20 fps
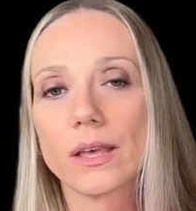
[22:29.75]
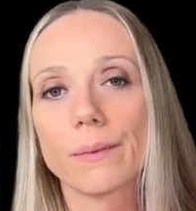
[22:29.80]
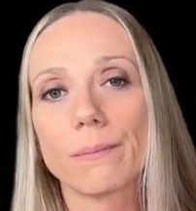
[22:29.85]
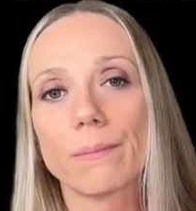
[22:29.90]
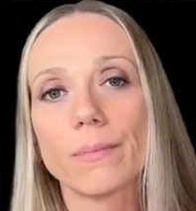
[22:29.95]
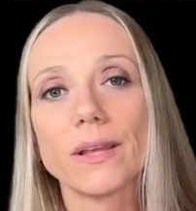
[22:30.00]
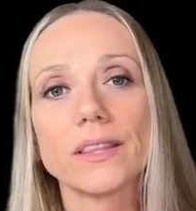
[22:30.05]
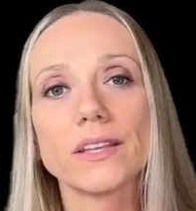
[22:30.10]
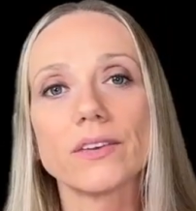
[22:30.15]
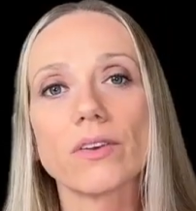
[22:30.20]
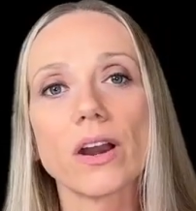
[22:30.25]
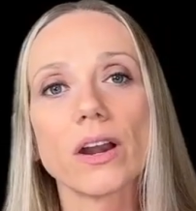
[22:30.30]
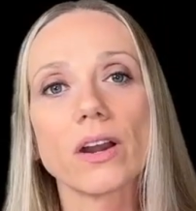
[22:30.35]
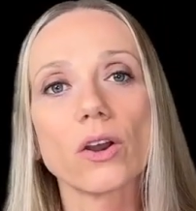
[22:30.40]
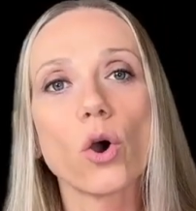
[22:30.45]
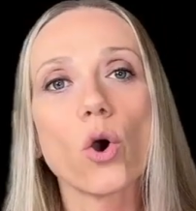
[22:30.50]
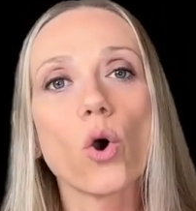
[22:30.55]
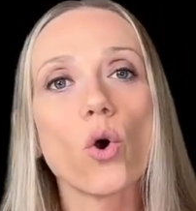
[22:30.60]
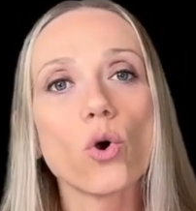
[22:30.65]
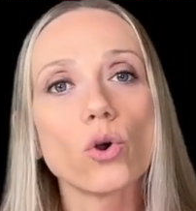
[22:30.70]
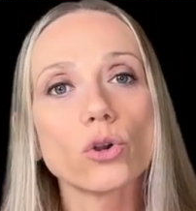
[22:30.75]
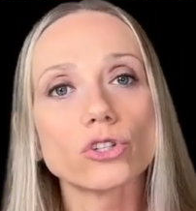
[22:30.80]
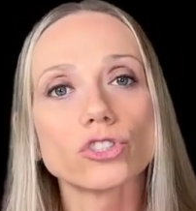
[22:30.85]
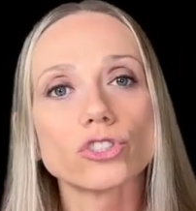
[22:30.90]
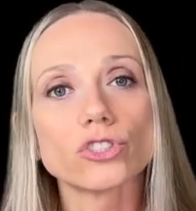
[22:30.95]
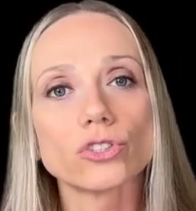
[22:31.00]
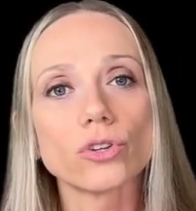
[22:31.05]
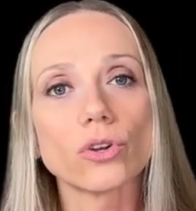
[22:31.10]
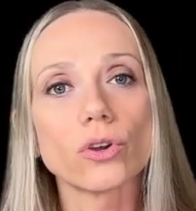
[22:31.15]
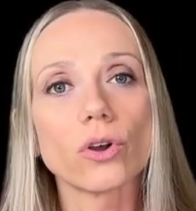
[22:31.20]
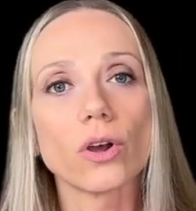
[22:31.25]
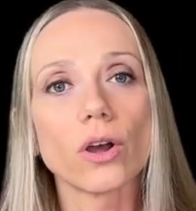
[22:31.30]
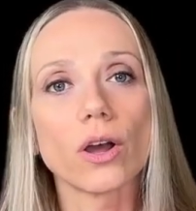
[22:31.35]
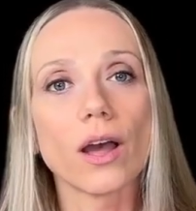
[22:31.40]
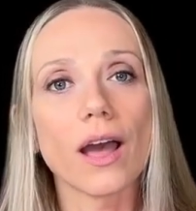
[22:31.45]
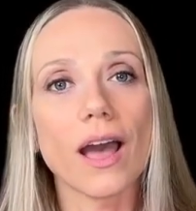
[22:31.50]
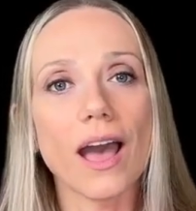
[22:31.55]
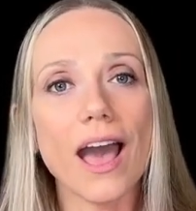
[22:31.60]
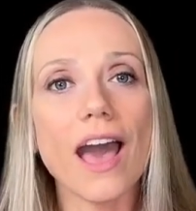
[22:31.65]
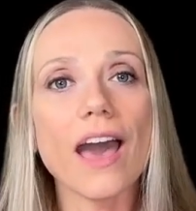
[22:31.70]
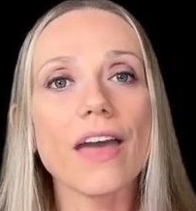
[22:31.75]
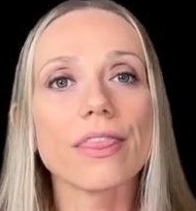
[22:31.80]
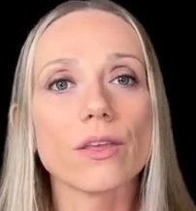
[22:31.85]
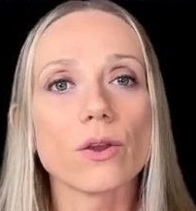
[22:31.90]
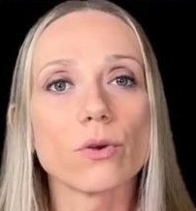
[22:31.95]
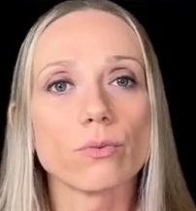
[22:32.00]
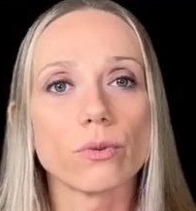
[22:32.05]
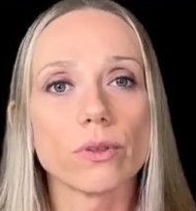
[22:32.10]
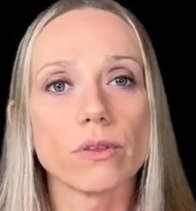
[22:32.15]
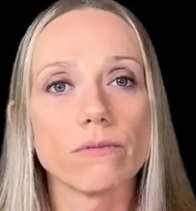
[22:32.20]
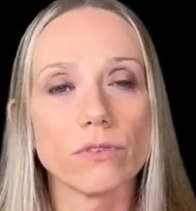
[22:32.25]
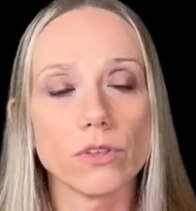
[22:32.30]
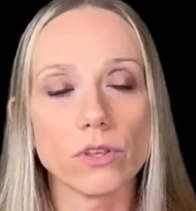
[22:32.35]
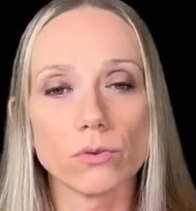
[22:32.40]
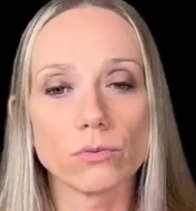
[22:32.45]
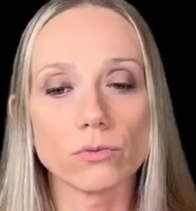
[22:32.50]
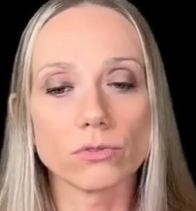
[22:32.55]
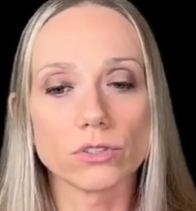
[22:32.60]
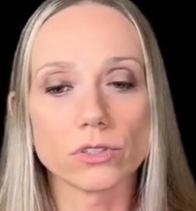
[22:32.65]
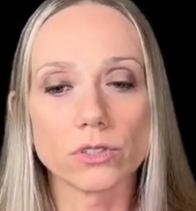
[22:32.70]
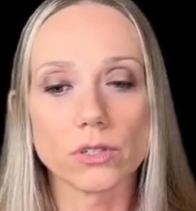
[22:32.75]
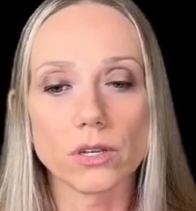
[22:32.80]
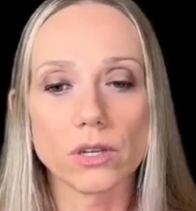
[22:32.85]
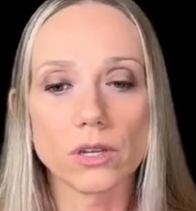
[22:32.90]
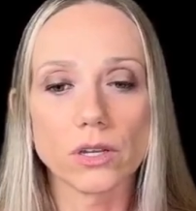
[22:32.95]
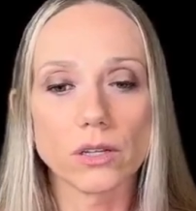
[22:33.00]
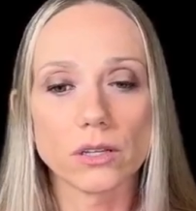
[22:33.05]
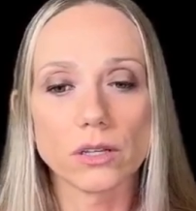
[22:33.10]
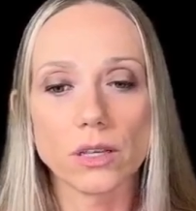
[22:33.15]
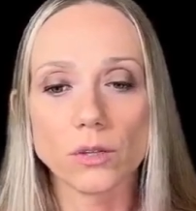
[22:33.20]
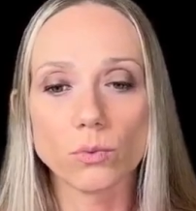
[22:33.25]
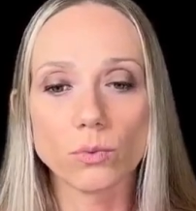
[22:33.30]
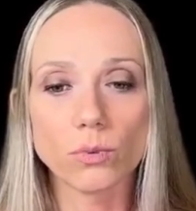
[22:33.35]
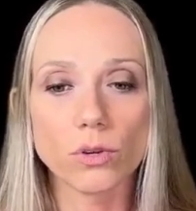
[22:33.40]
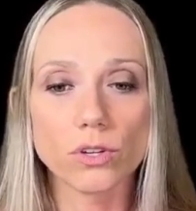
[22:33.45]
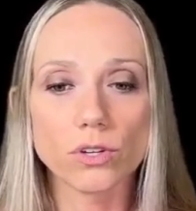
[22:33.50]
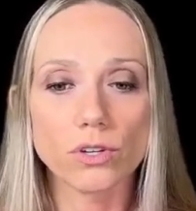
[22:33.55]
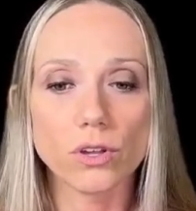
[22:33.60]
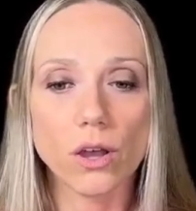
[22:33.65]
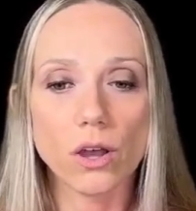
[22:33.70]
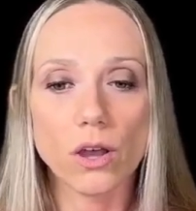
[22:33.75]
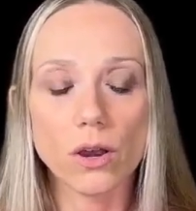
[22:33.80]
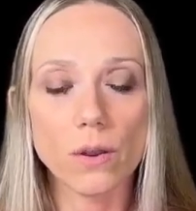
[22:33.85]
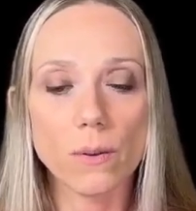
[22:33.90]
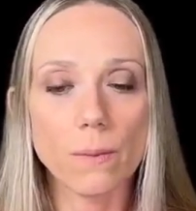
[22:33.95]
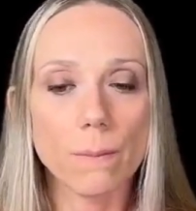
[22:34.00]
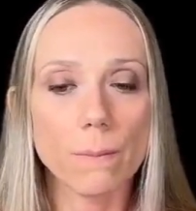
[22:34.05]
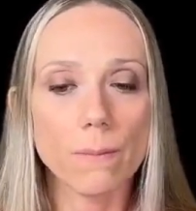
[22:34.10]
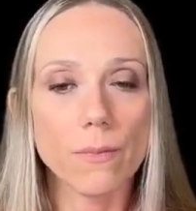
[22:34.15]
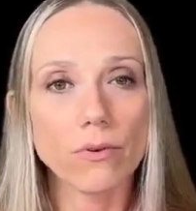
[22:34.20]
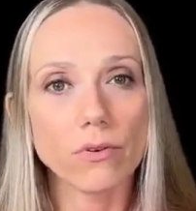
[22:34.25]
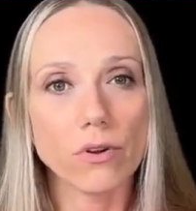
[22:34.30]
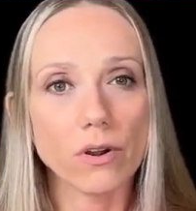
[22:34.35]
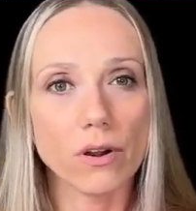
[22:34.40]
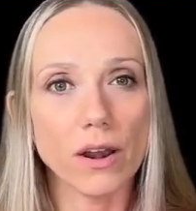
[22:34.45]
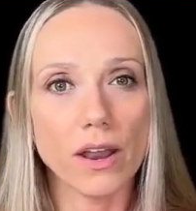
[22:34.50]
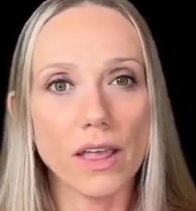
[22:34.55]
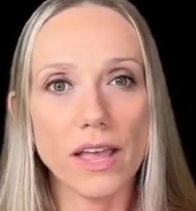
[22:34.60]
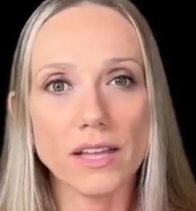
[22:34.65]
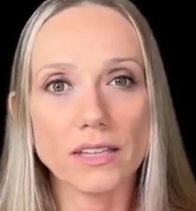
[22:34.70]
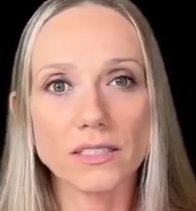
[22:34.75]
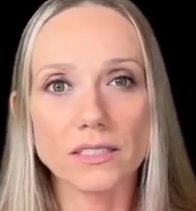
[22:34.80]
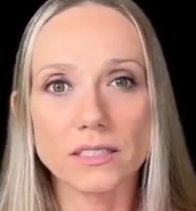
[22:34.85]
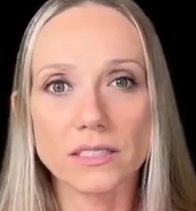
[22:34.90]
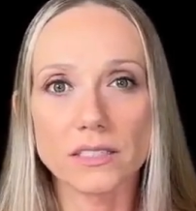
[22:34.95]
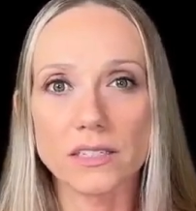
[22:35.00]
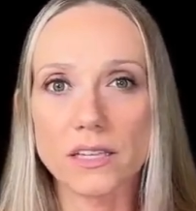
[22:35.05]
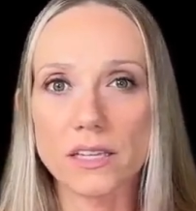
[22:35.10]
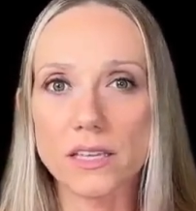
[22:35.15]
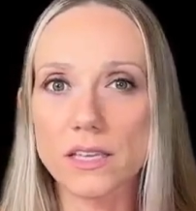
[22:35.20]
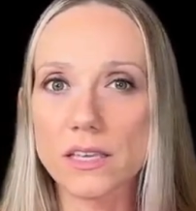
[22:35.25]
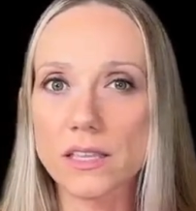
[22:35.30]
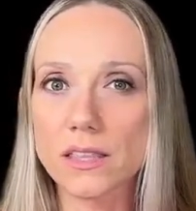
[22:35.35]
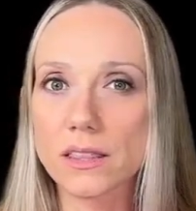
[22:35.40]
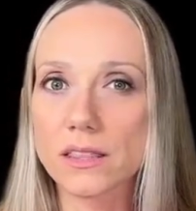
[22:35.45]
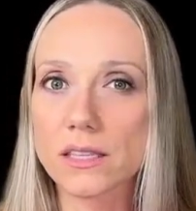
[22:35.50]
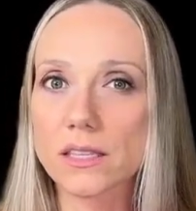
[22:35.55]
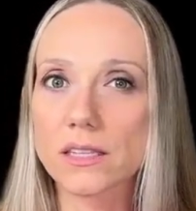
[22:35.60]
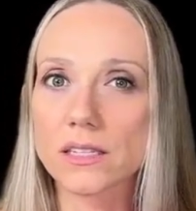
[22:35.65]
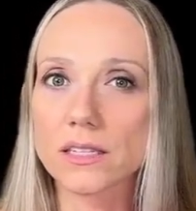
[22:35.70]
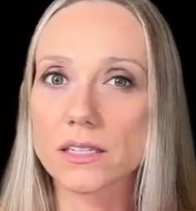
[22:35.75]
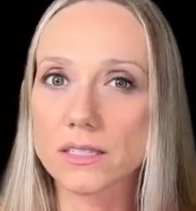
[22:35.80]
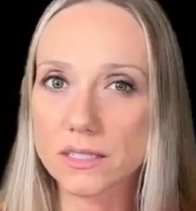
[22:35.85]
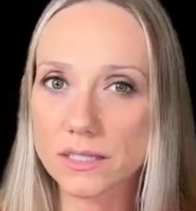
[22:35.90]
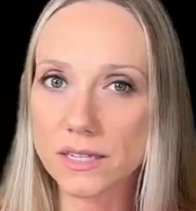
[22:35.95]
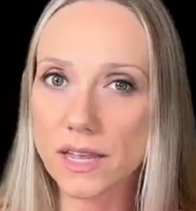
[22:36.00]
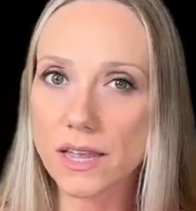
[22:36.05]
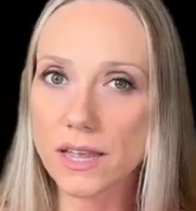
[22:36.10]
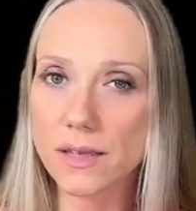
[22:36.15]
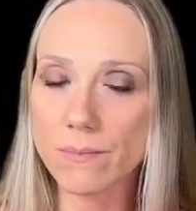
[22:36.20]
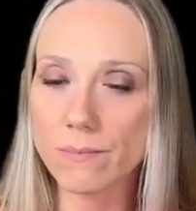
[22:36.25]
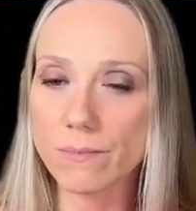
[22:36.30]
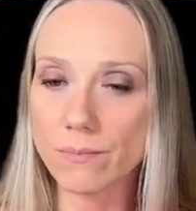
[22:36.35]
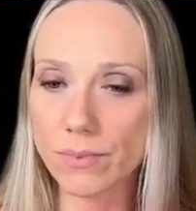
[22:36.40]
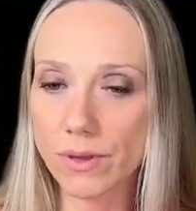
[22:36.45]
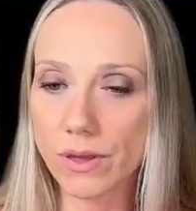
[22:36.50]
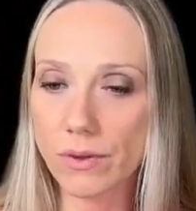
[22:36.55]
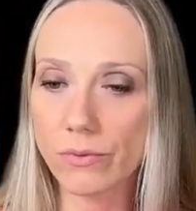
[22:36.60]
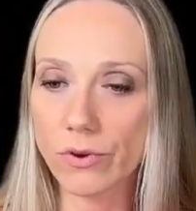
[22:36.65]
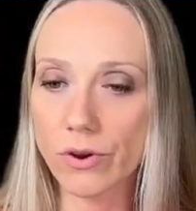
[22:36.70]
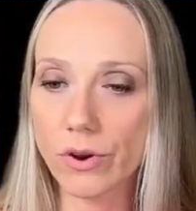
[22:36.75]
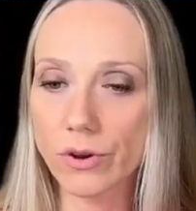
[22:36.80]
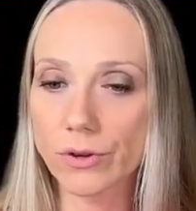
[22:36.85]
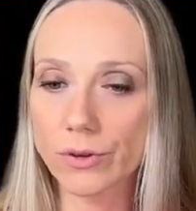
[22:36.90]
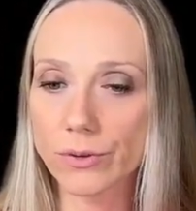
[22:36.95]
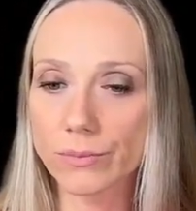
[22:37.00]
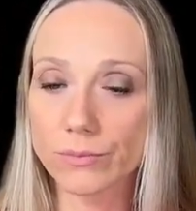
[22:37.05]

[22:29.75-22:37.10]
But there are also other reviews that were done more or less in the same period.